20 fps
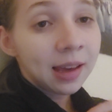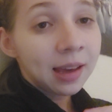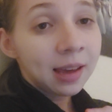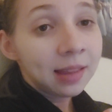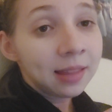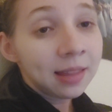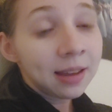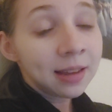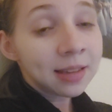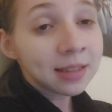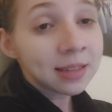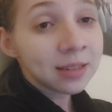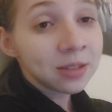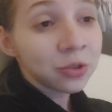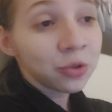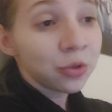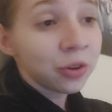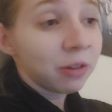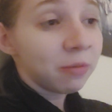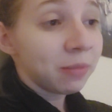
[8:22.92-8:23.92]
And that's the
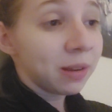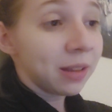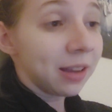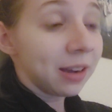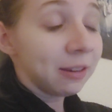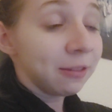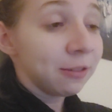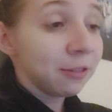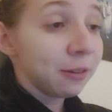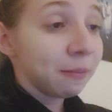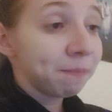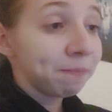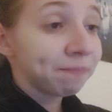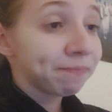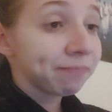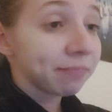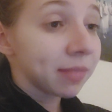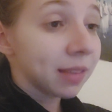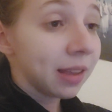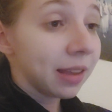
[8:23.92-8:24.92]
story of my life.
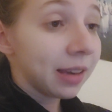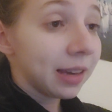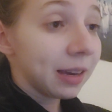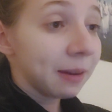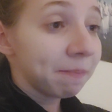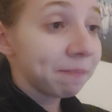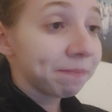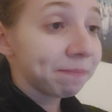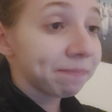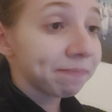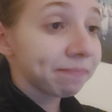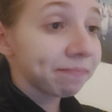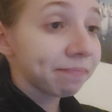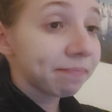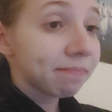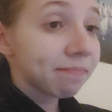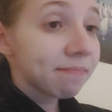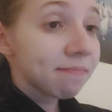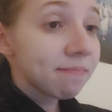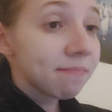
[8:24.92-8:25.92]
Like,
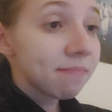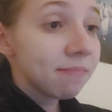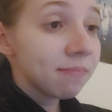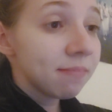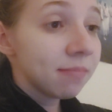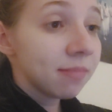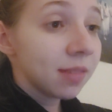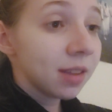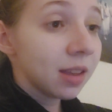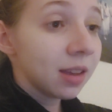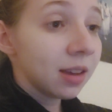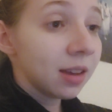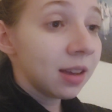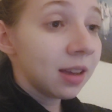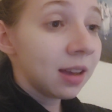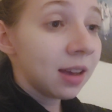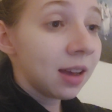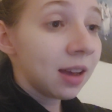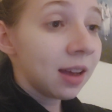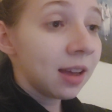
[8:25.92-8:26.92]

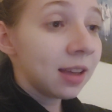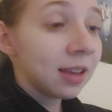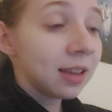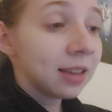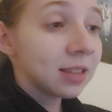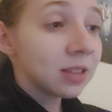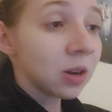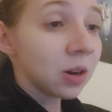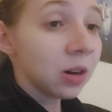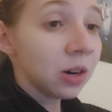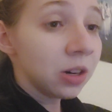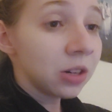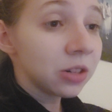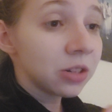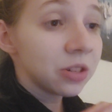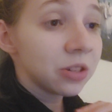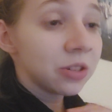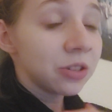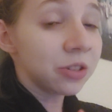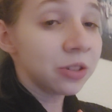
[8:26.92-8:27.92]
it's
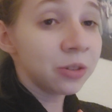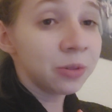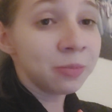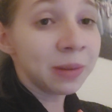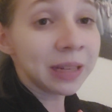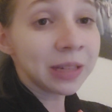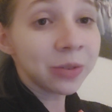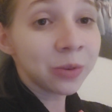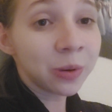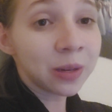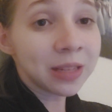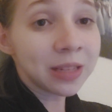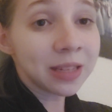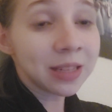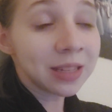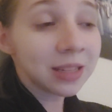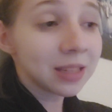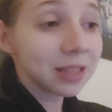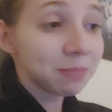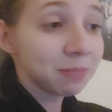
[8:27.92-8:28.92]
hard to make
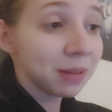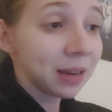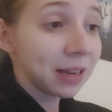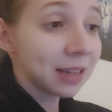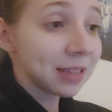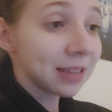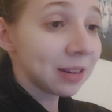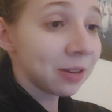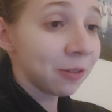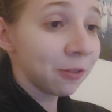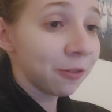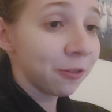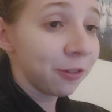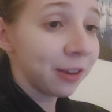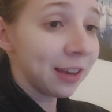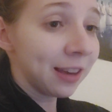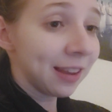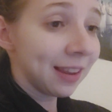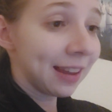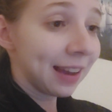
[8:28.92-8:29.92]
choices because I don't
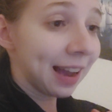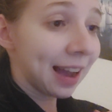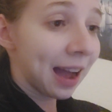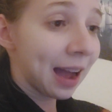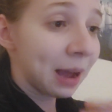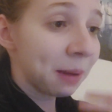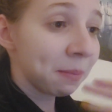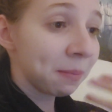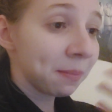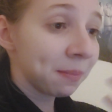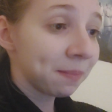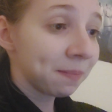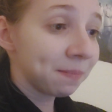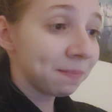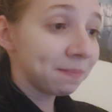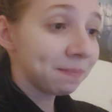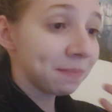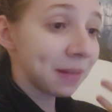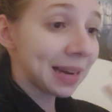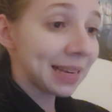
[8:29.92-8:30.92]
feel like
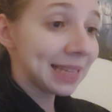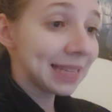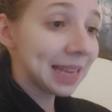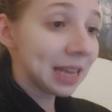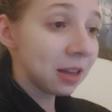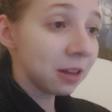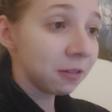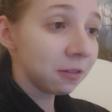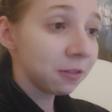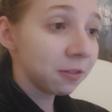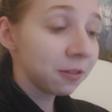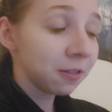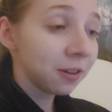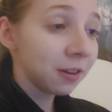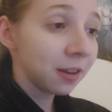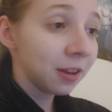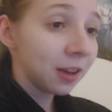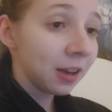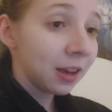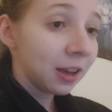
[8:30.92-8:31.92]
I'm myself,
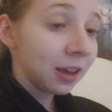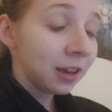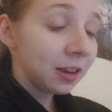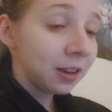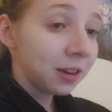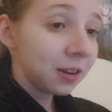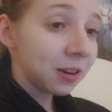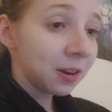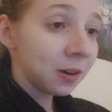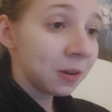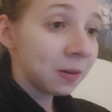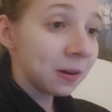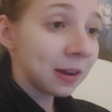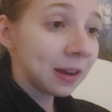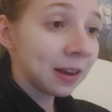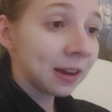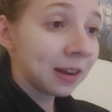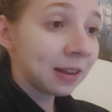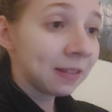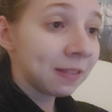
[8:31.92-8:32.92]
you know,
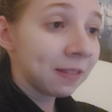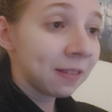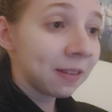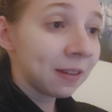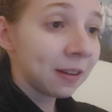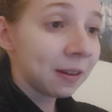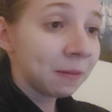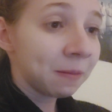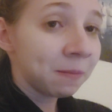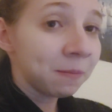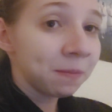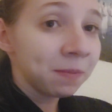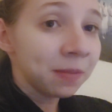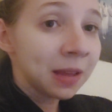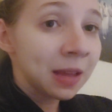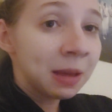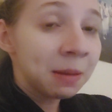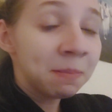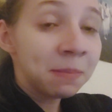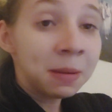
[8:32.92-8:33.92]
and
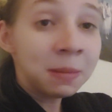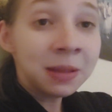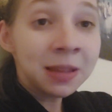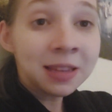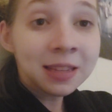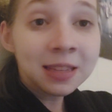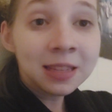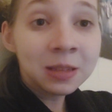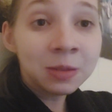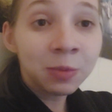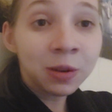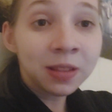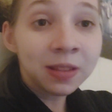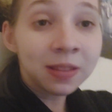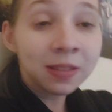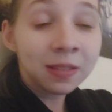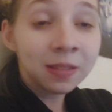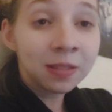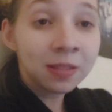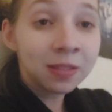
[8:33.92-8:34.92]
maybe this isn't